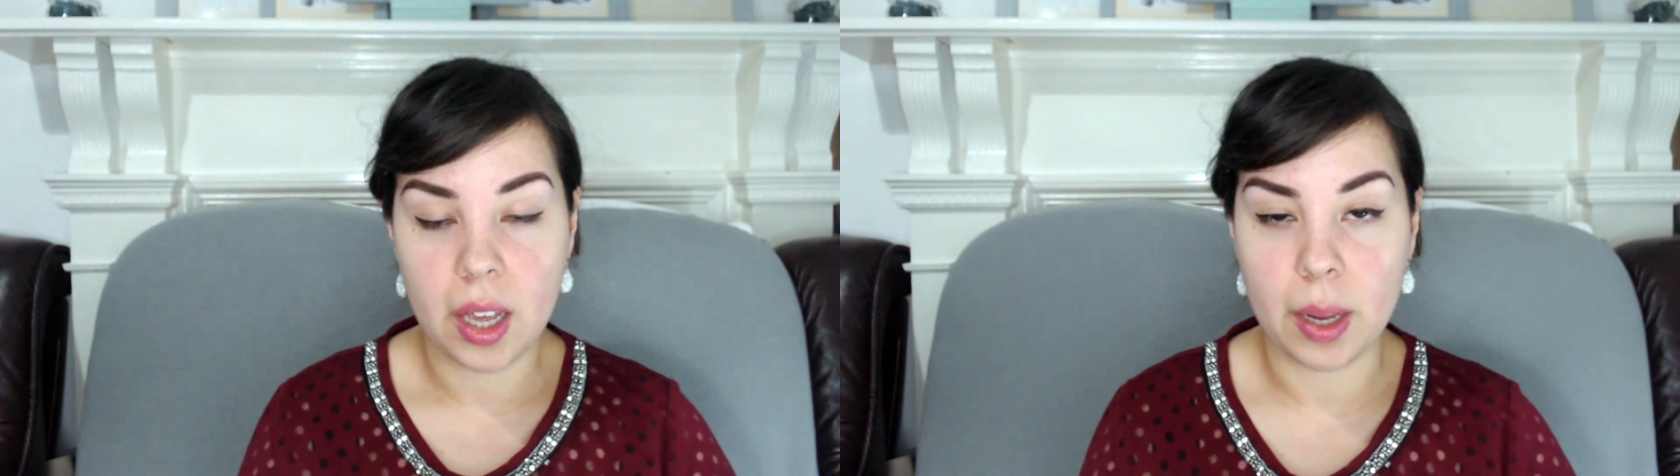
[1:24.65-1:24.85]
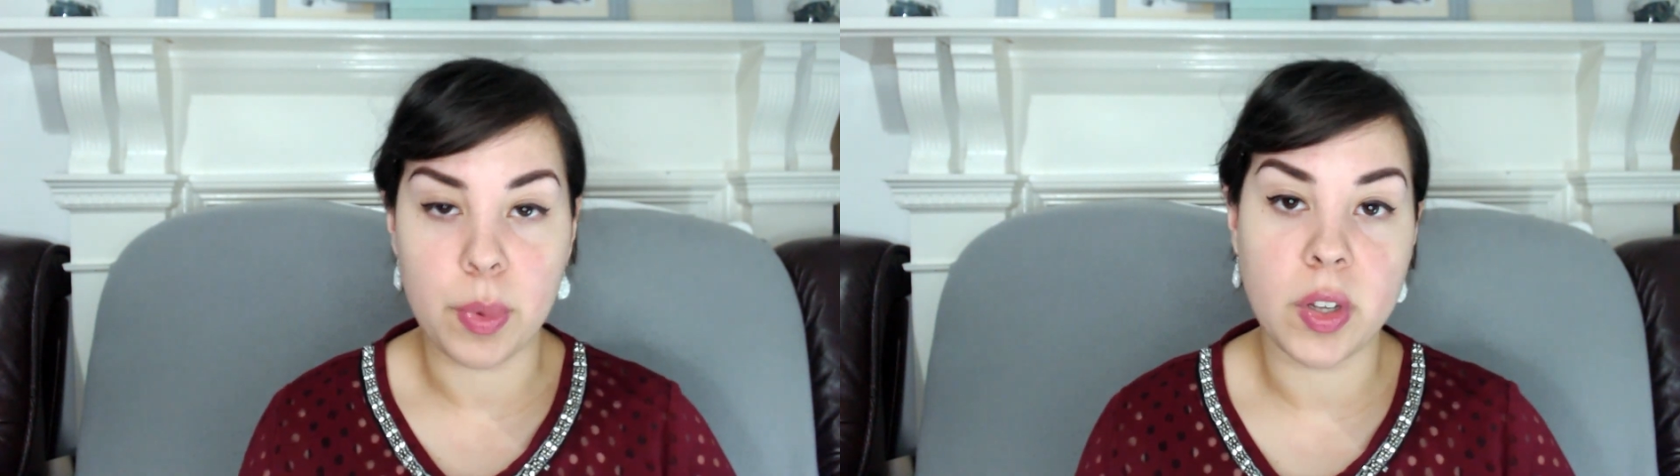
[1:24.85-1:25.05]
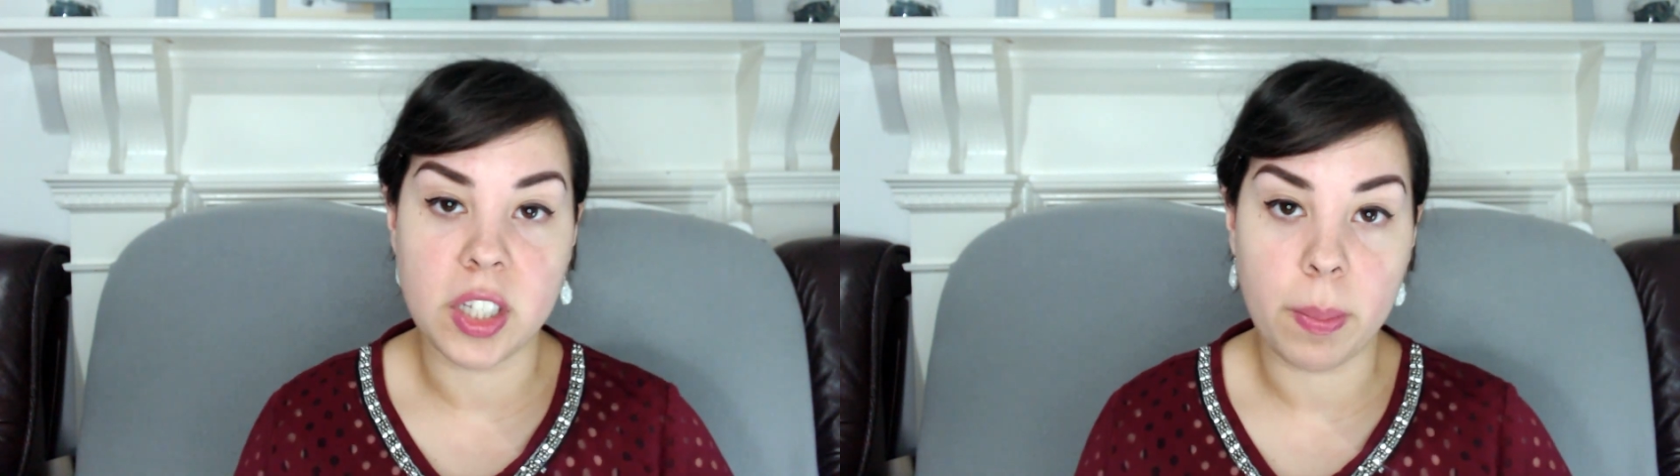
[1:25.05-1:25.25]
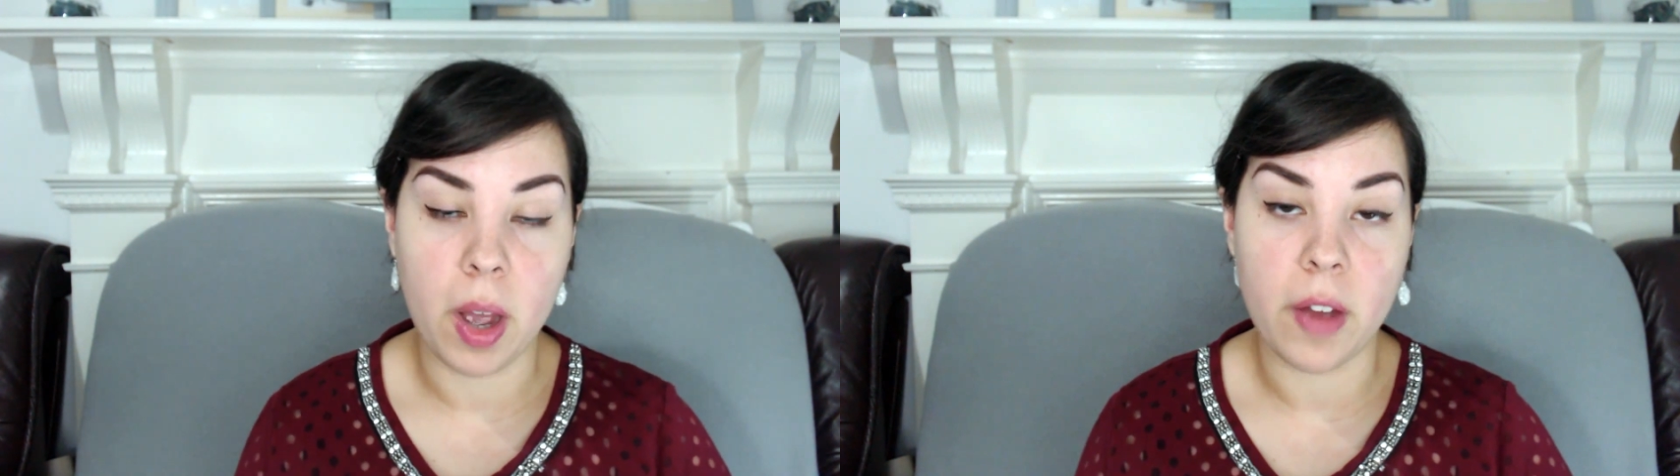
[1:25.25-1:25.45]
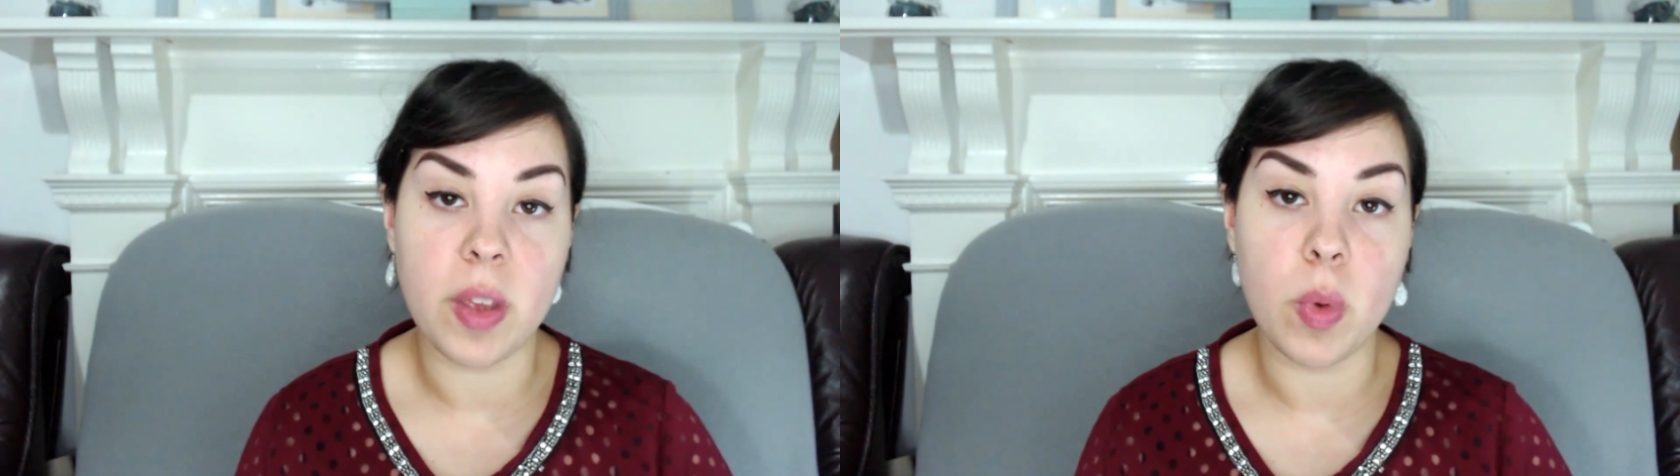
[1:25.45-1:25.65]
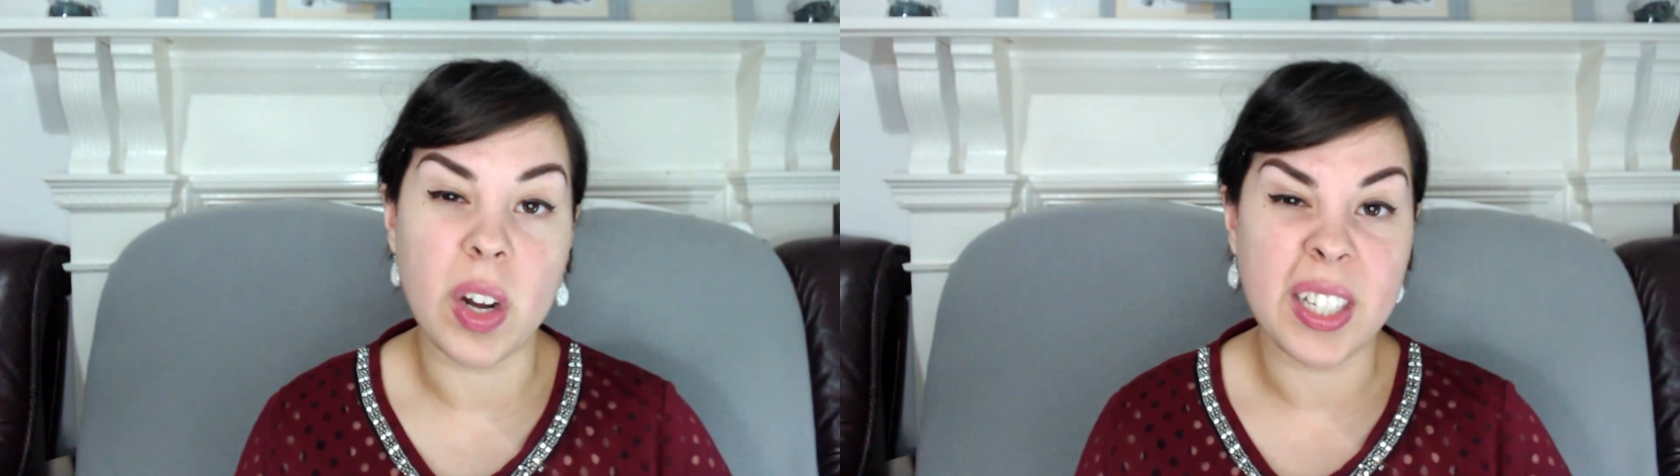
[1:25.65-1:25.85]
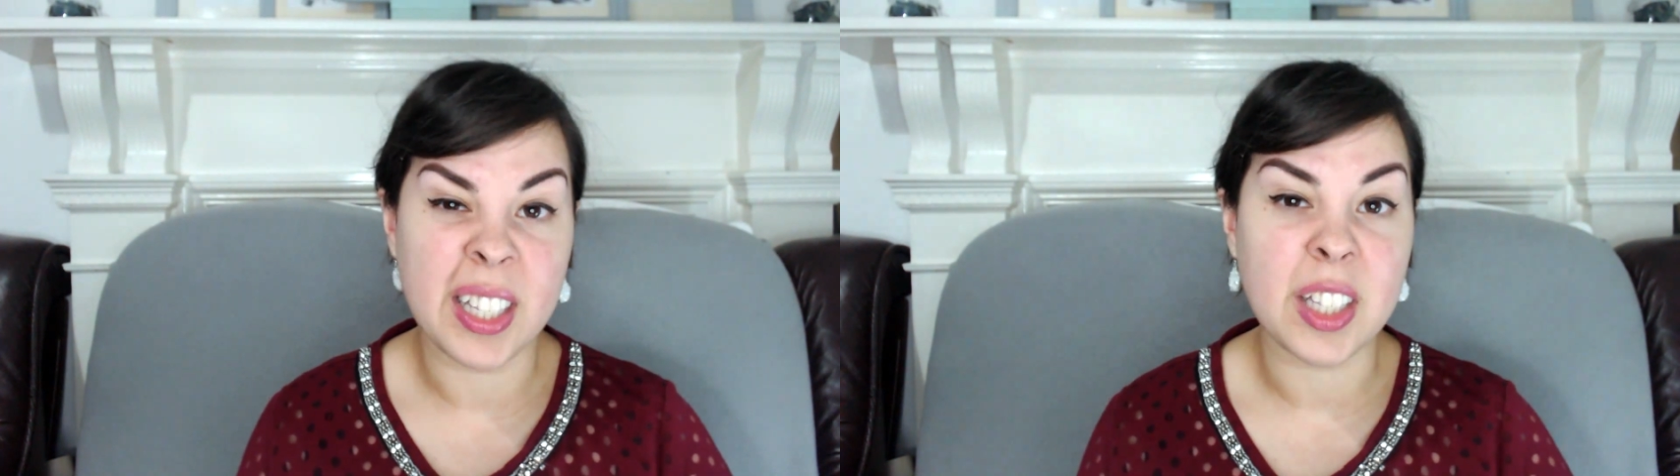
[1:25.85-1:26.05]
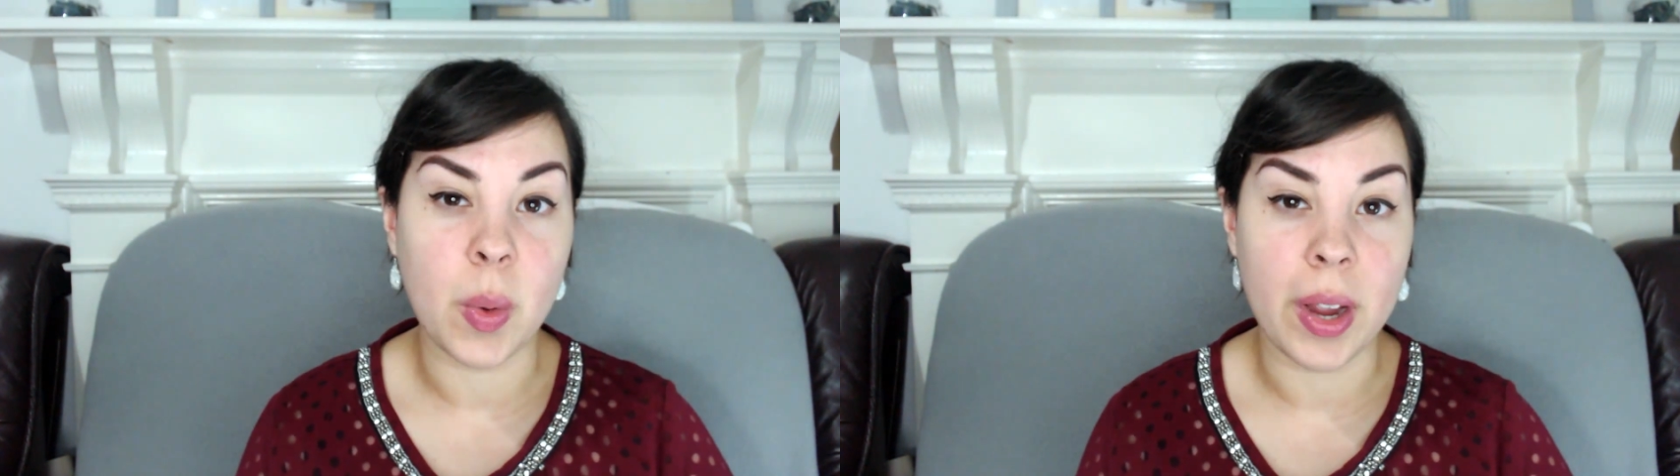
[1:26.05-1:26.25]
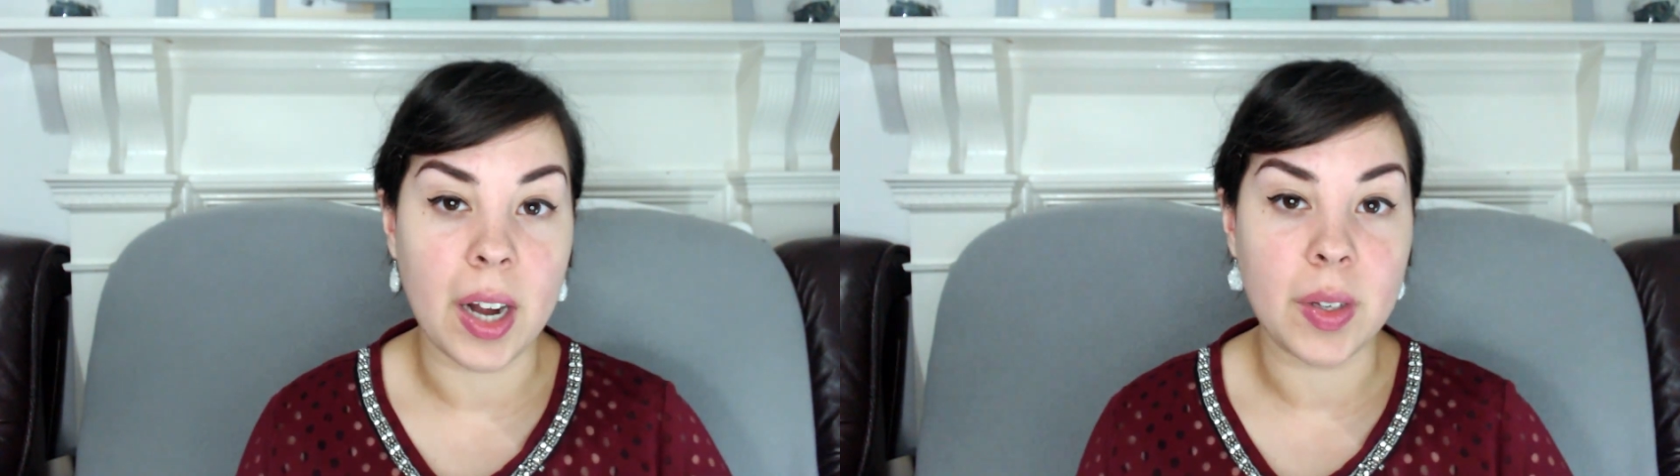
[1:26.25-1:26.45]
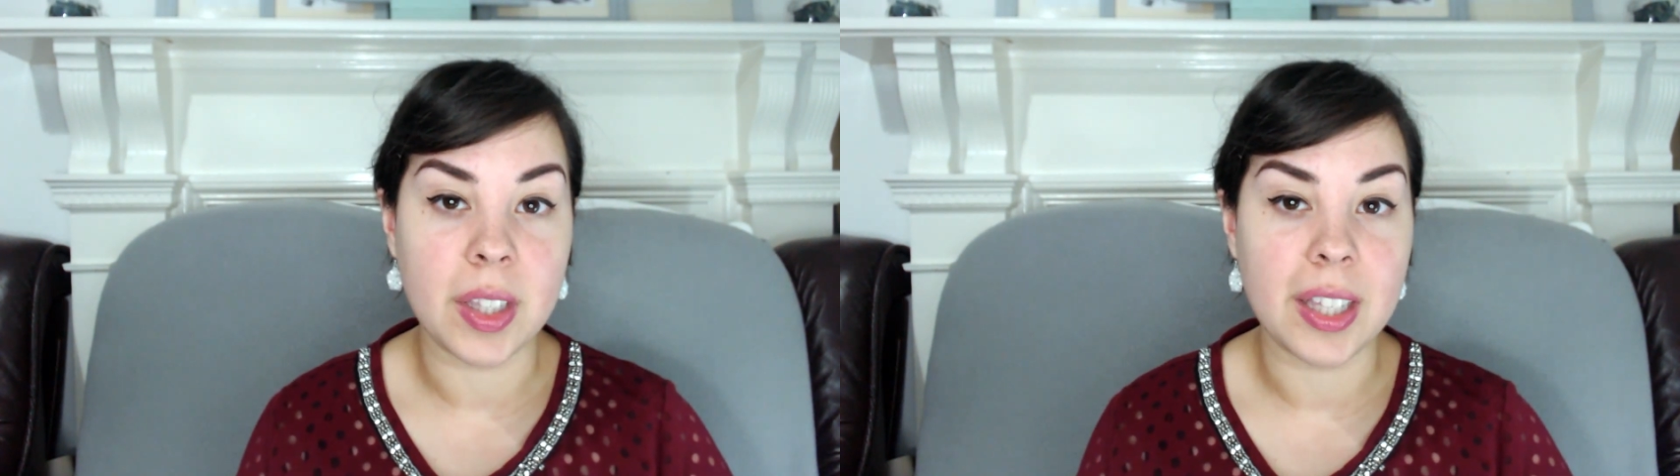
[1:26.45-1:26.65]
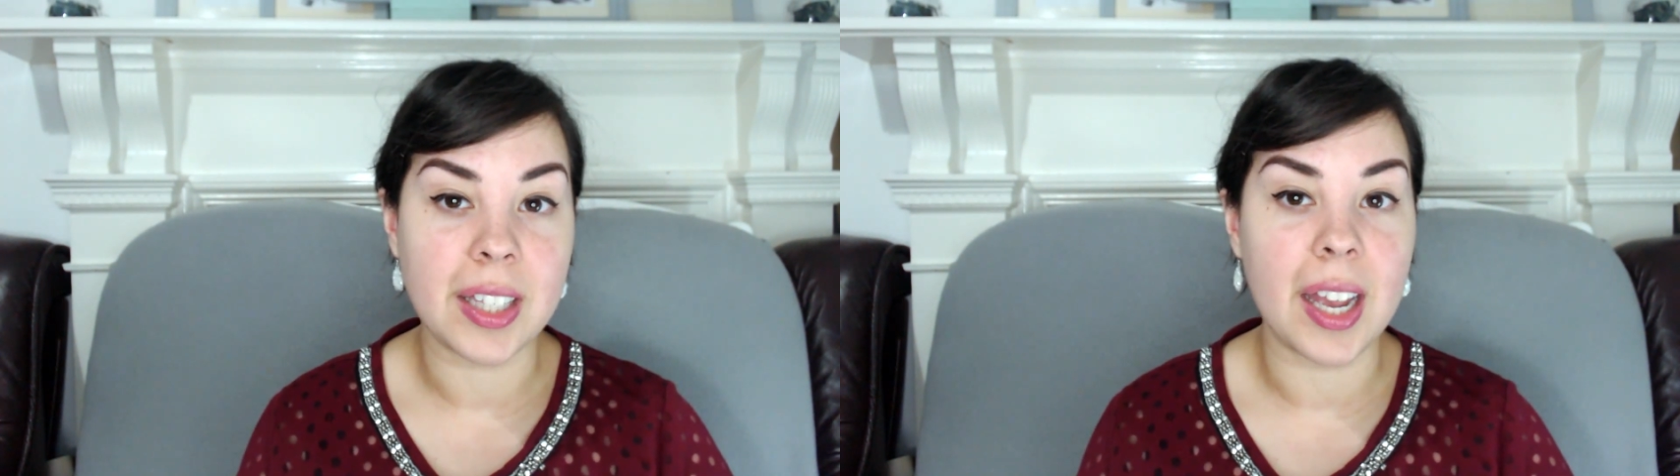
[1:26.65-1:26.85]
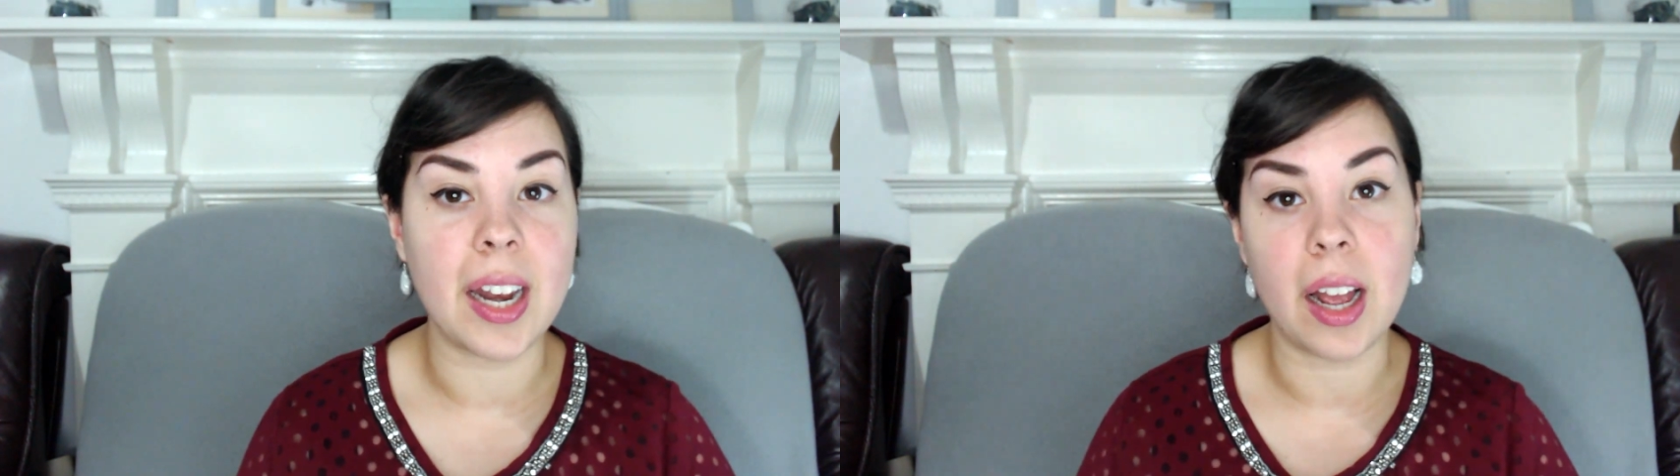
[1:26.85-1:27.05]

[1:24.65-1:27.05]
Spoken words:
and because it's a perfume oil it sits quite close to the skin,